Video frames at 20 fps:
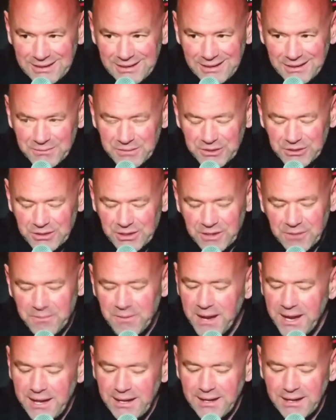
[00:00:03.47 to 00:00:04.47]
I mean, you're going to
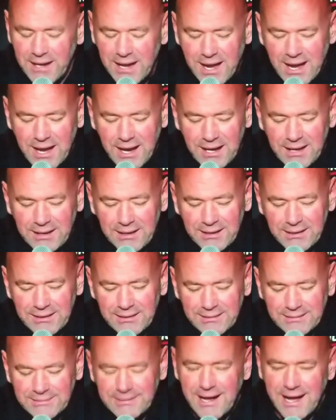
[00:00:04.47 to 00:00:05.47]
pay a guy
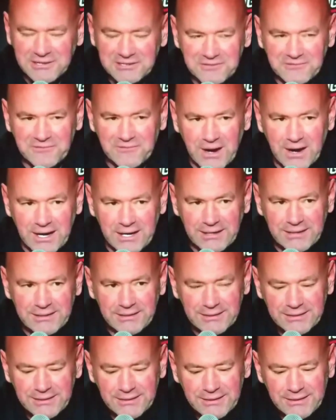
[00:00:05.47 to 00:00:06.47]
not to fight
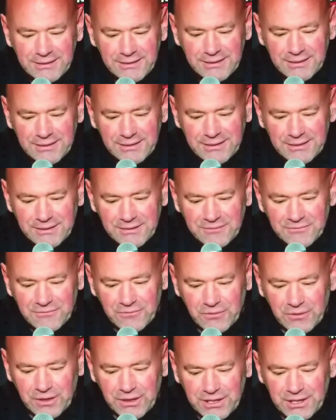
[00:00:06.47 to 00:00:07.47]

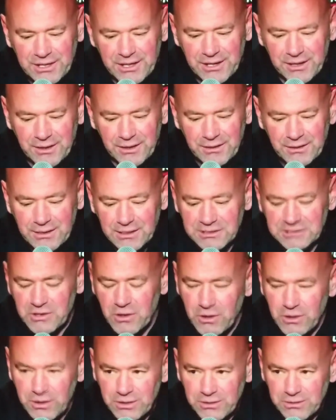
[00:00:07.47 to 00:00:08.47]
for a year. It's
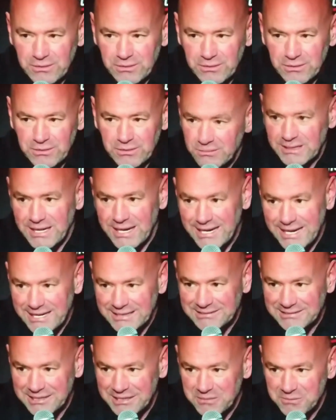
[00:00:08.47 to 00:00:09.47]
already been like
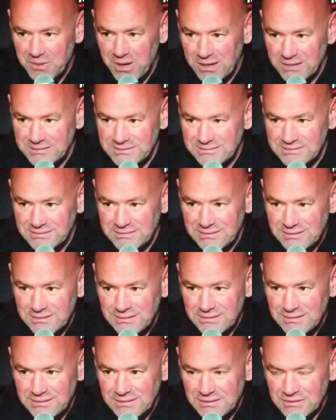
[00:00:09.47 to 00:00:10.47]
18 months.
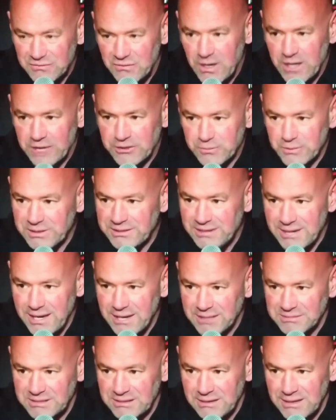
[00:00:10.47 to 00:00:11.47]
He's fought three
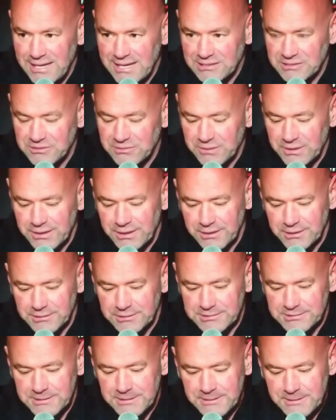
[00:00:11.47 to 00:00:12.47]
times in the last 3
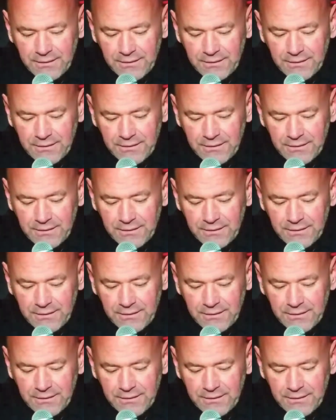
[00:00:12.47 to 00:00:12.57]
years.